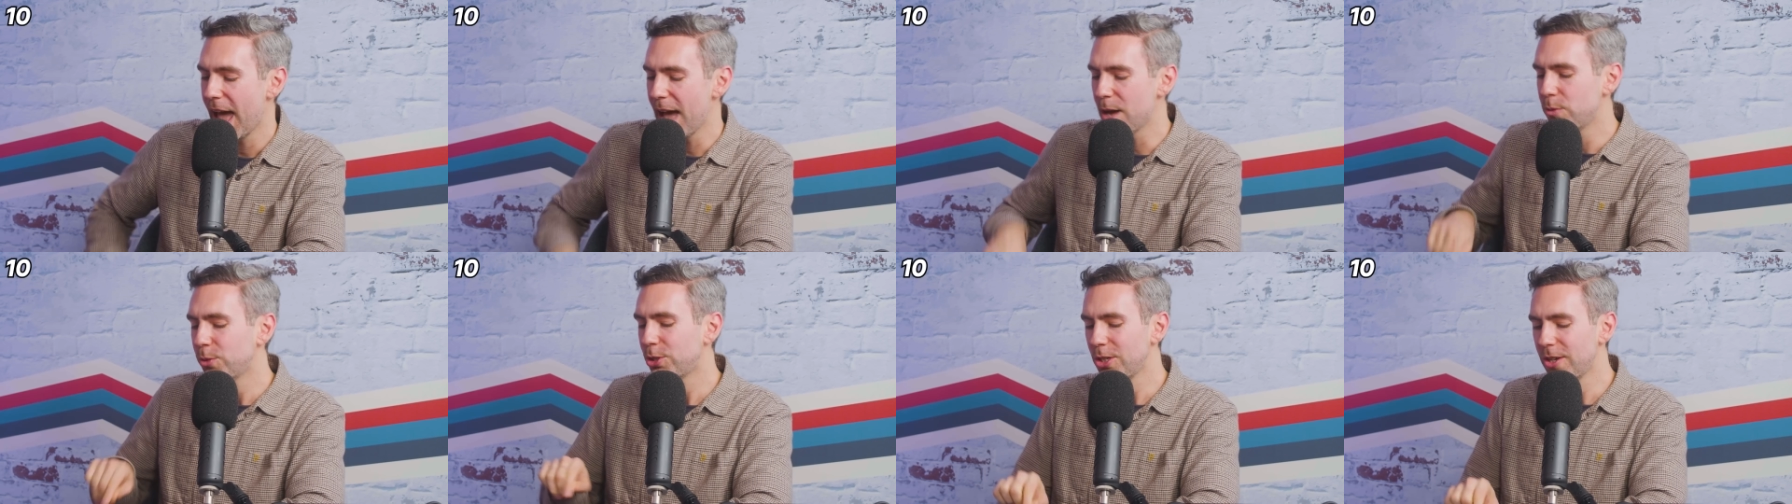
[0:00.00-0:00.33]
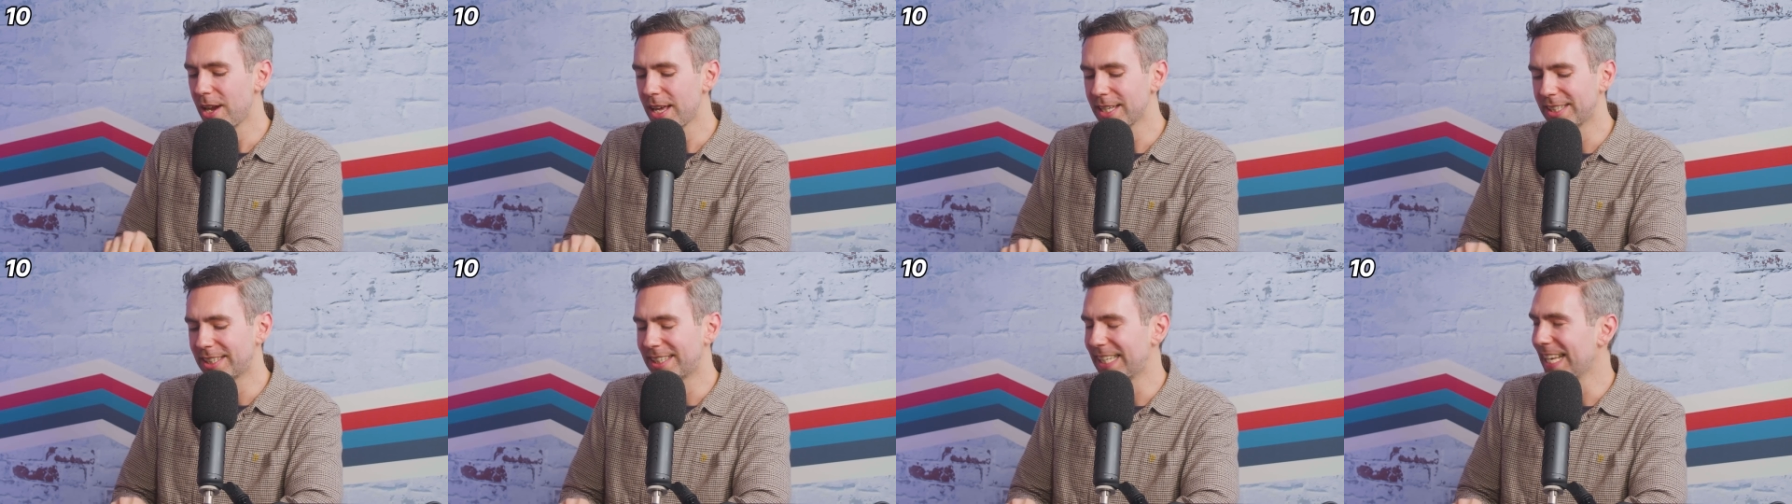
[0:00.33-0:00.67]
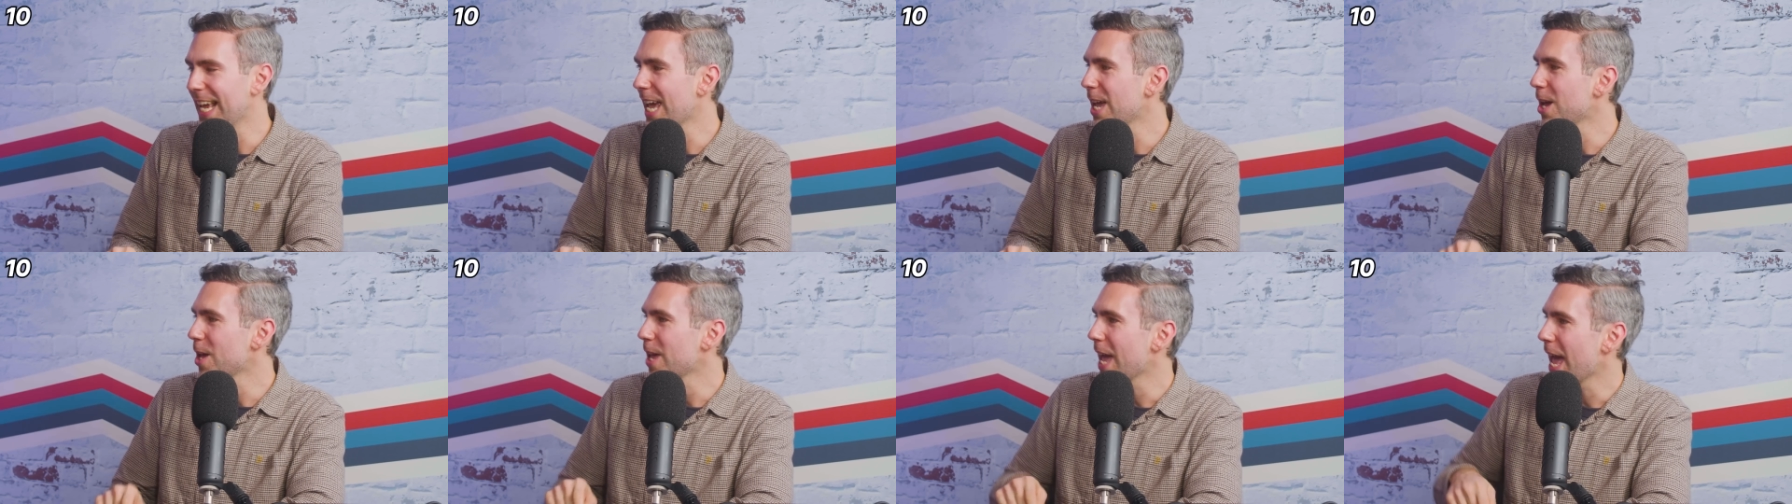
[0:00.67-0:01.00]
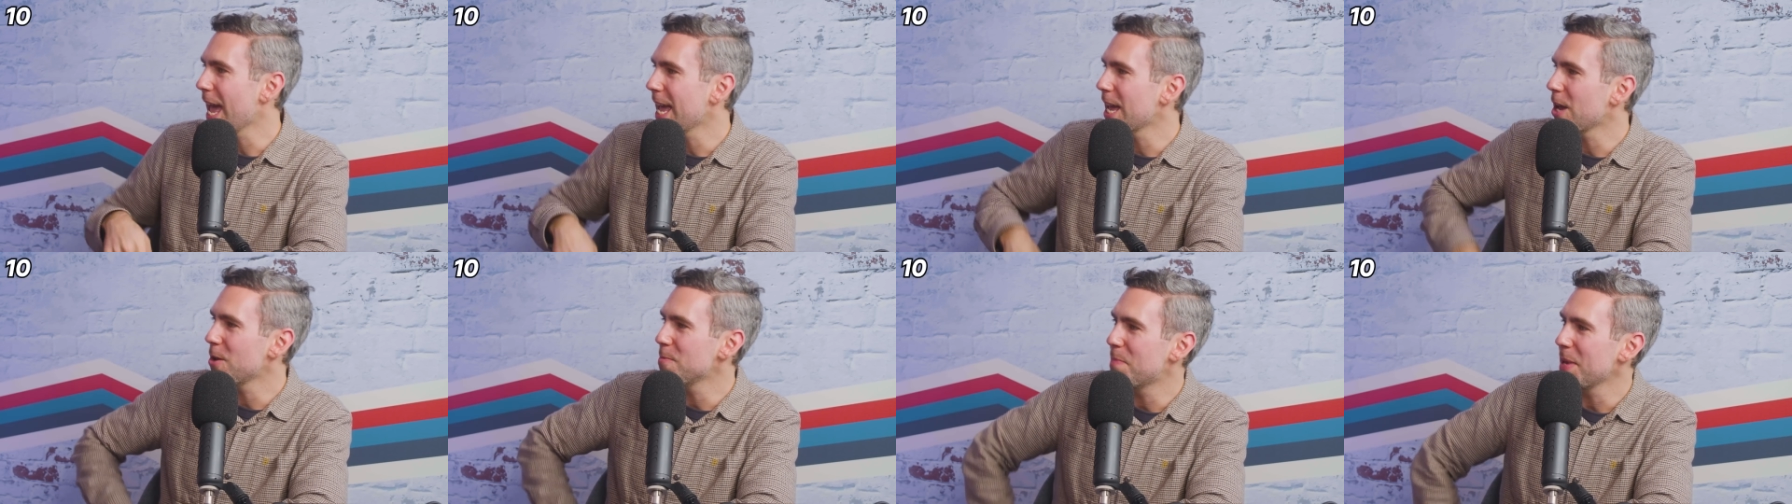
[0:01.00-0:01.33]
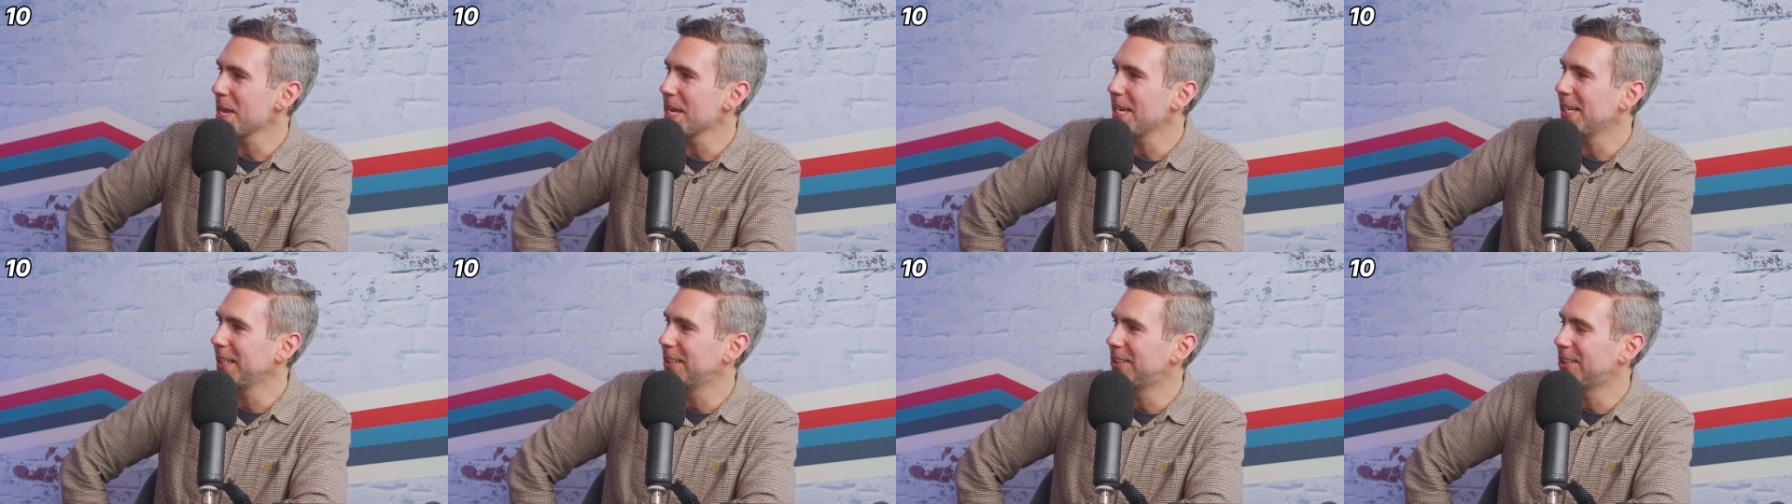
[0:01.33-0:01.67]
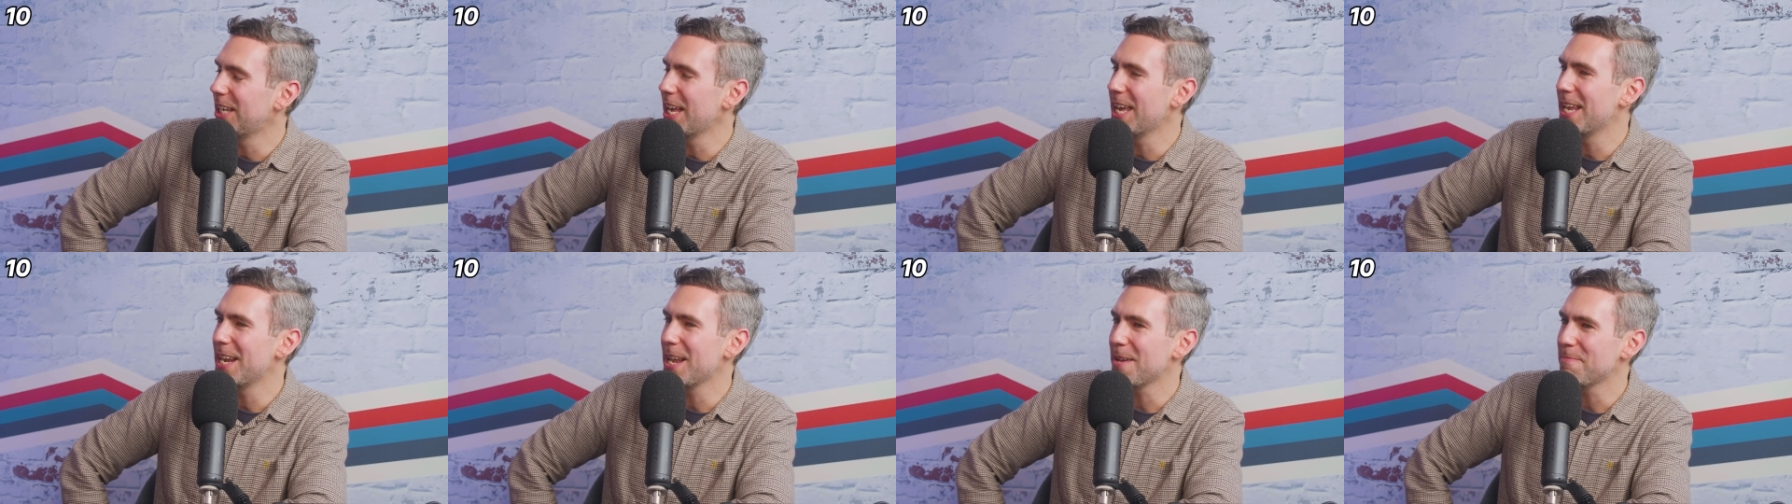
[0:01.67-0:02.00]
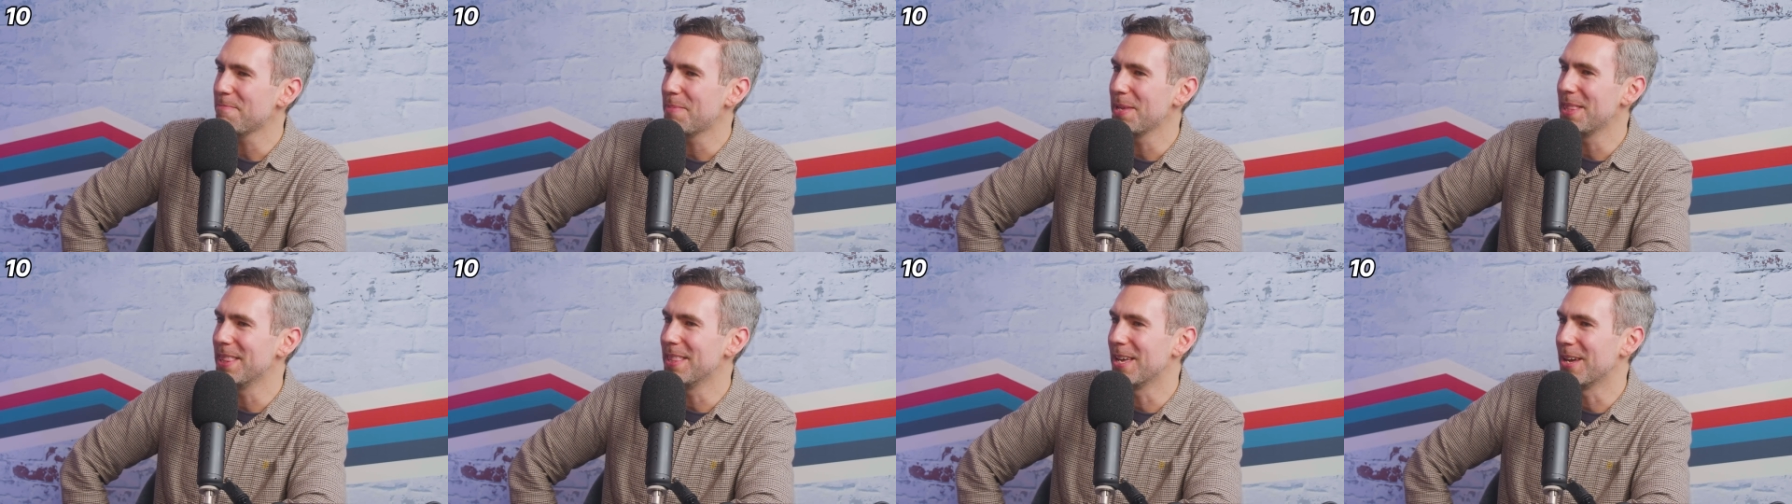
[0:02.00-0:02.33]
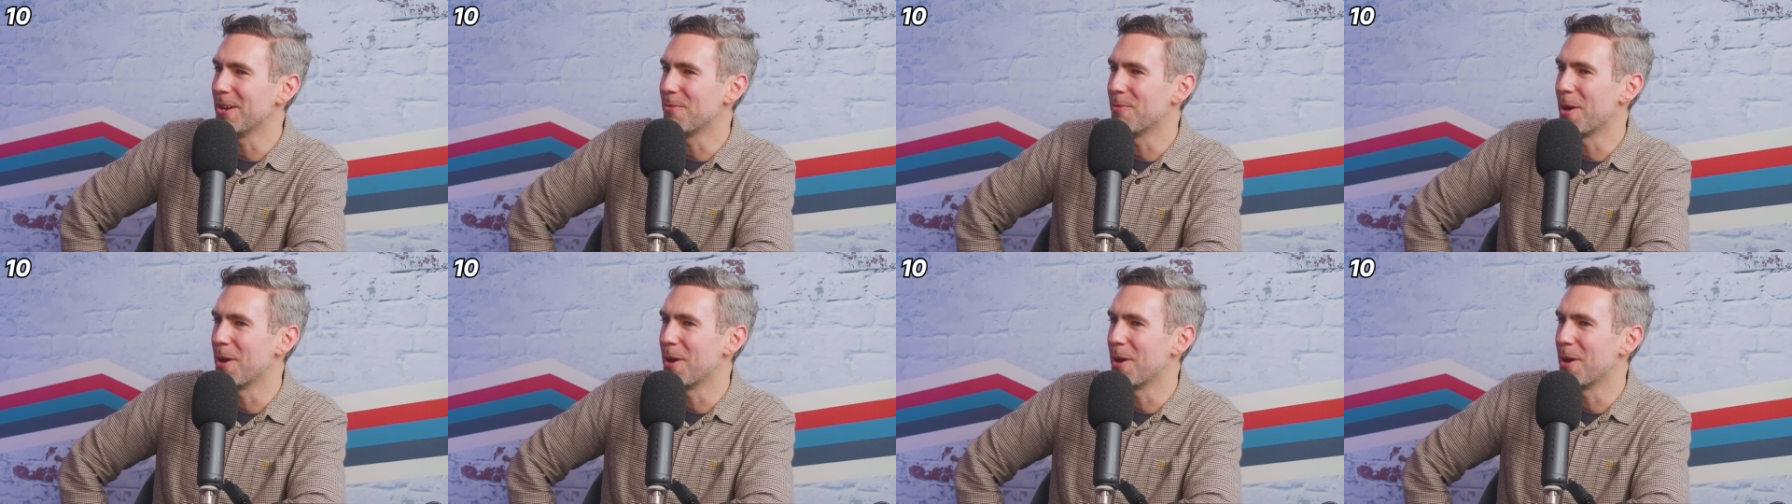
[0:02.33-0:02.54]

How would you like to see AOP turn up in the